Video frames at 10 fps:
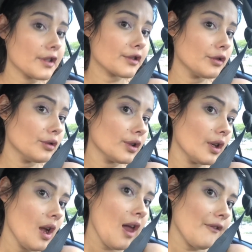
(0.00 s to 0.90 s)
is good.
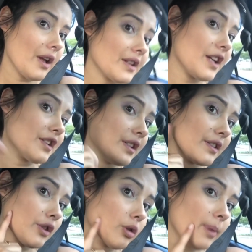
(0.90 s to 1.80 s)
Foundation is
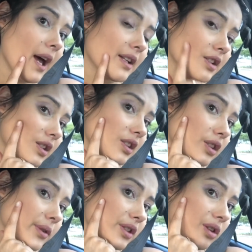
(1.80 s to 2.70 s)
too patchy,
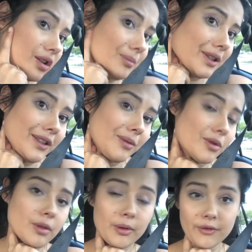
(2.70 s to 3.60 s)
so it's not completely
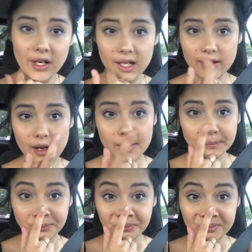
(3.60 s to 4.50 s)
waterproof either.
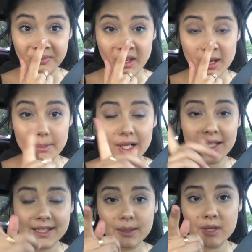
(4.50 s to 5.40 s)
But at
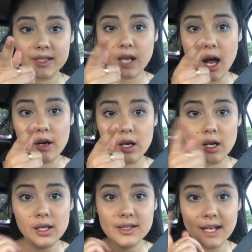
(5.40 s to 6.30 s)
least the
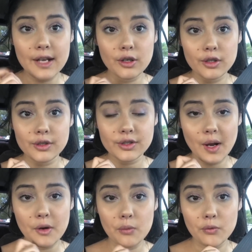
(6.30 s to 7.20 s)
mascara stayed on, so I
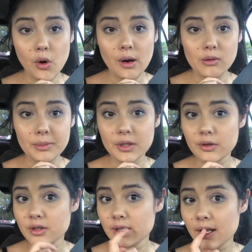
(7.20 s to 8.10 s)
know I will be
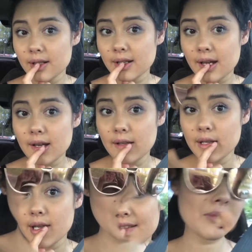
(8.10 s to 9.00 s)
using that again.
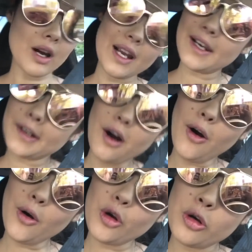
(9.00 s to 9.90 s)
I am now heading
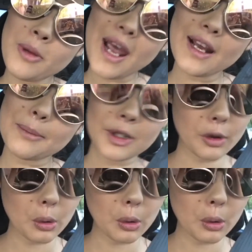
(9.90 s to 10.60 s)
home and I'm going to